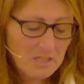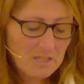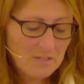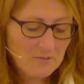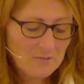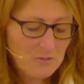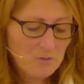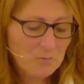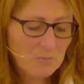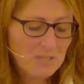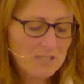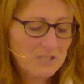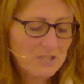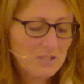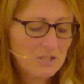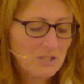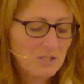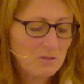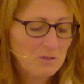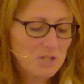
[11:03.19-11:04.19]
A few months
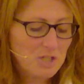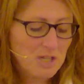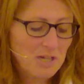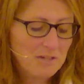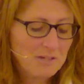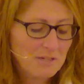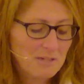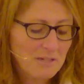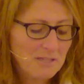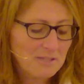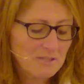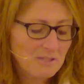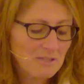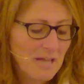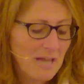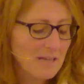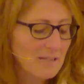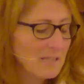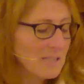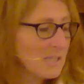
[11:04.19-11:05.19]
ago, John and I
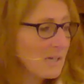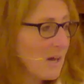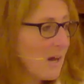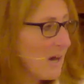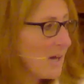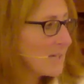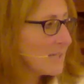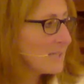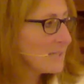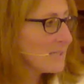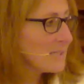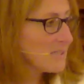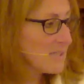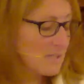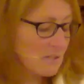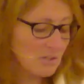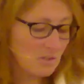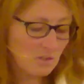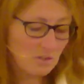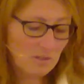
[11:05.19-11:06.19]
sat in the audience
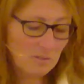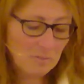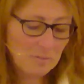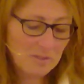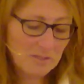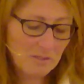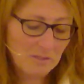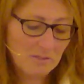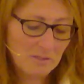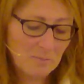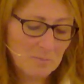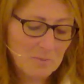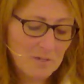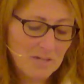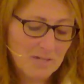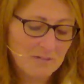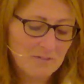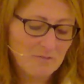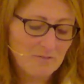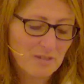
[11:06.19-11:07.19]
at a Columbia
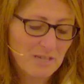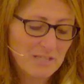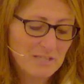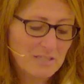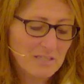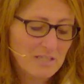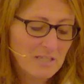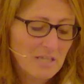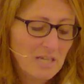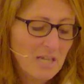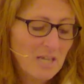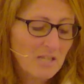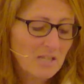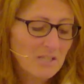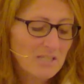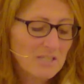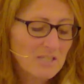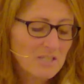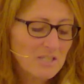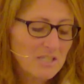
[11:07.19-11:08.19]
alumni event,
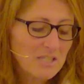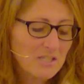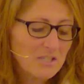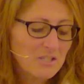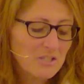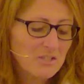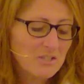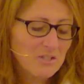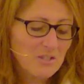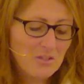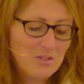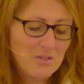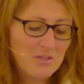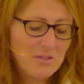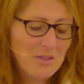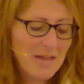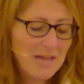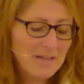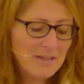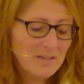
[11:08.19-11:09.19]
listening to the
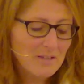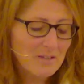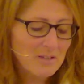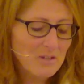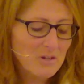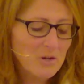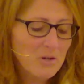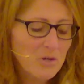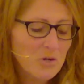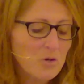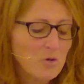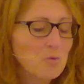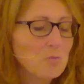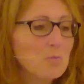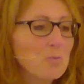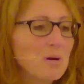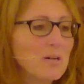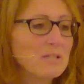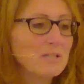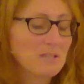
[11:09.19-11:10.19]
then new
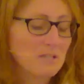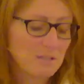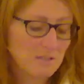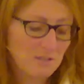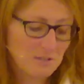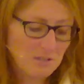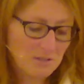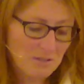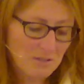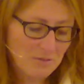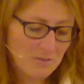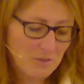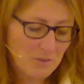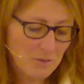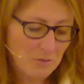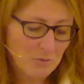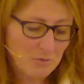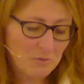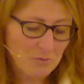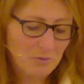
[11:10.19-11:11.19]
president of the
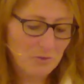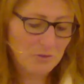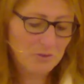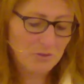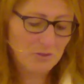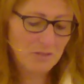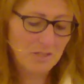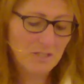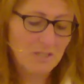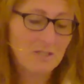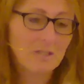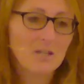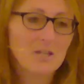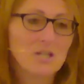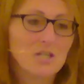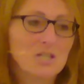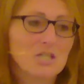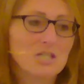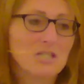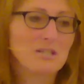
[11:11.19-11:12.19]

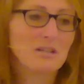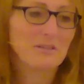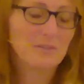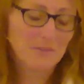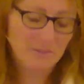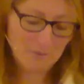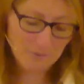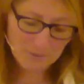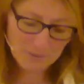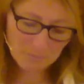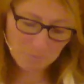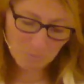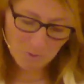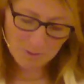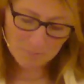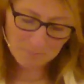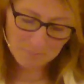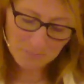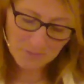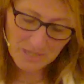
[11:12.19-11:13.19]
university, she's not there
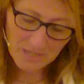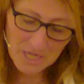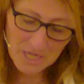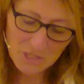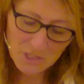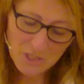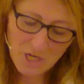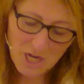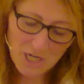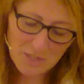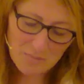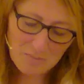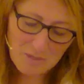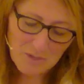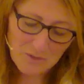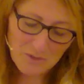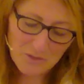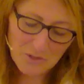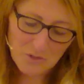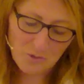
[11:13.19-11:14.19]
anymore, talk
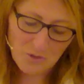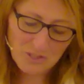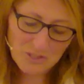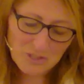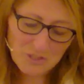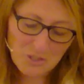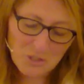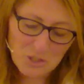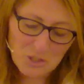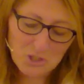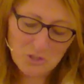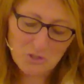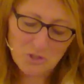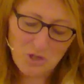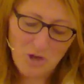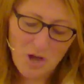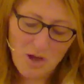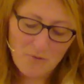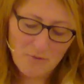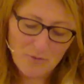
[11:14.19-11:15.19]
about New York's
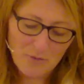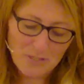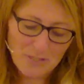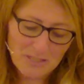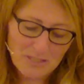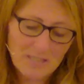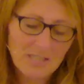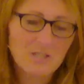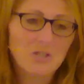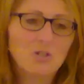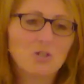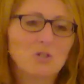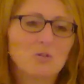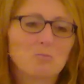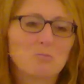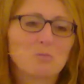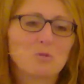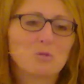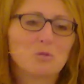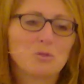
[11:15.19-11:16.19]
cultural offerings and her
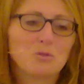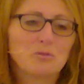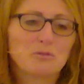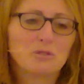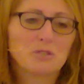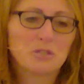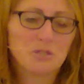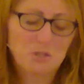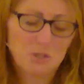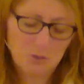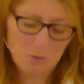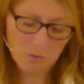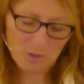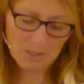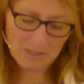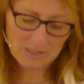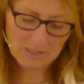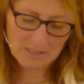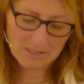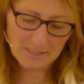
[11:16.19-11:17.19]
move to New
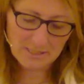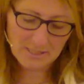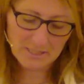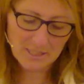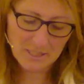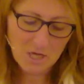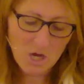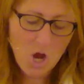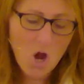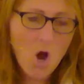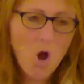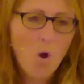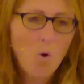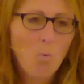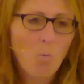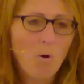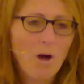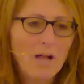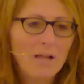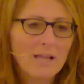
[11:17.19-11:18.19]
York City,
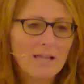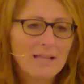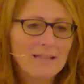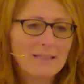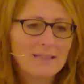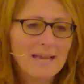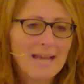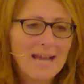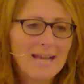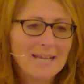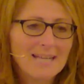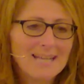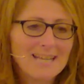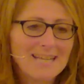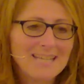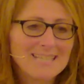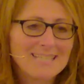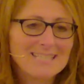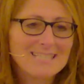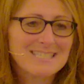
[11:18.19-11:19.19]
while at that
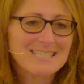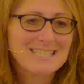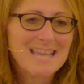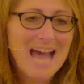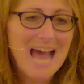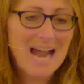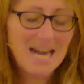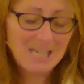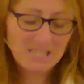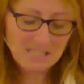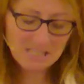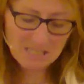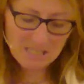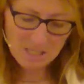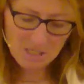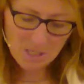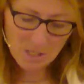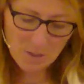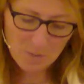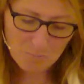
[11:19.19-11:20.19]
exact
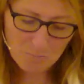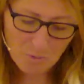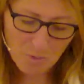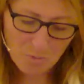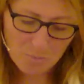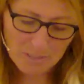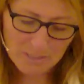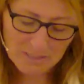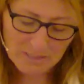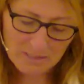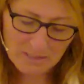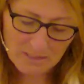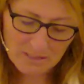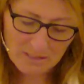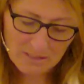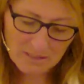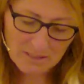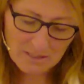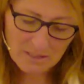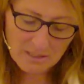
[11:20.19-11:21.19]
moment,
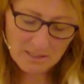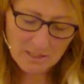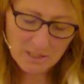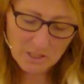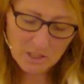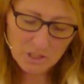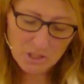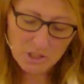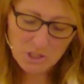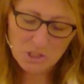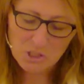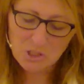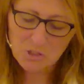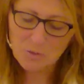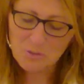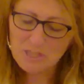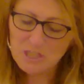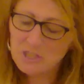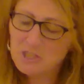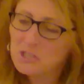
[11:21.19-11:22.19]

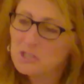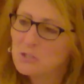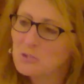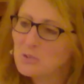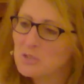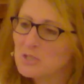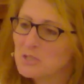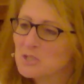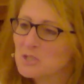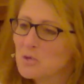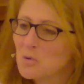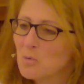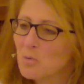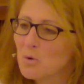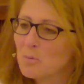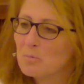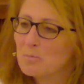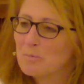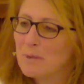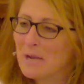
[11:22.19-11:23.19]
Jewish students
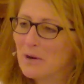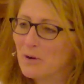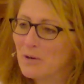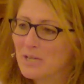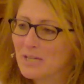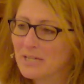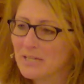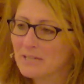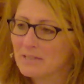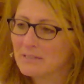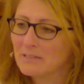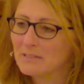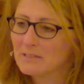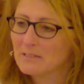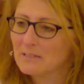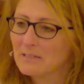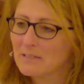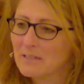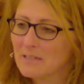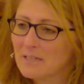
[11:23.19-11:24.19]
were
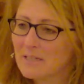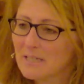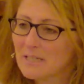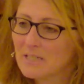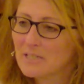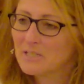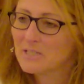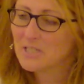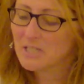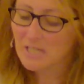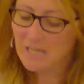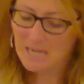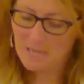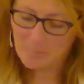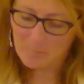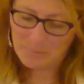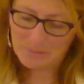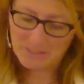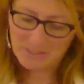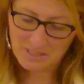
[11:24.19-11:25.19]
barricaded into the
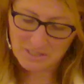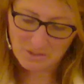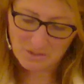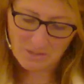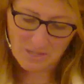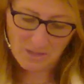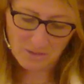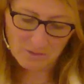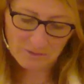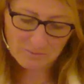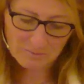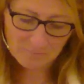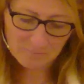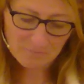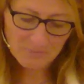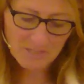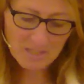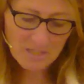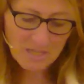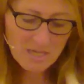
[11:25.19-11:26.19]
campus Hillel
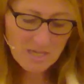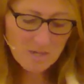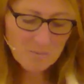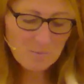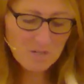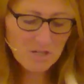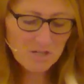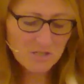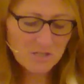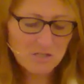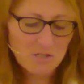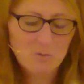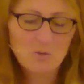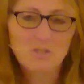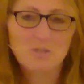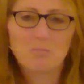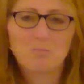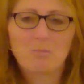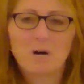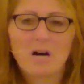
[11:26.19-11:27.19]
because there
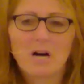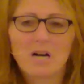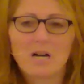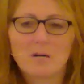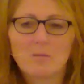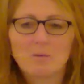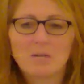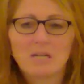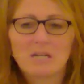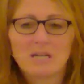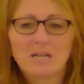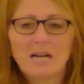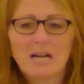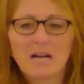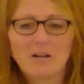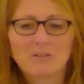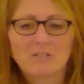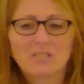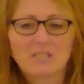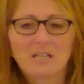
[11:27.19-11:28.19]
was a mob
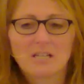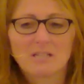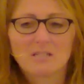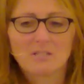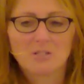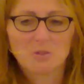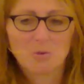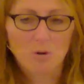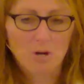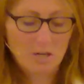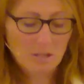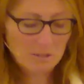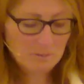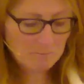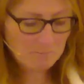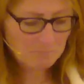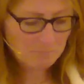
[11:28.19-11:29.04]
outside the door.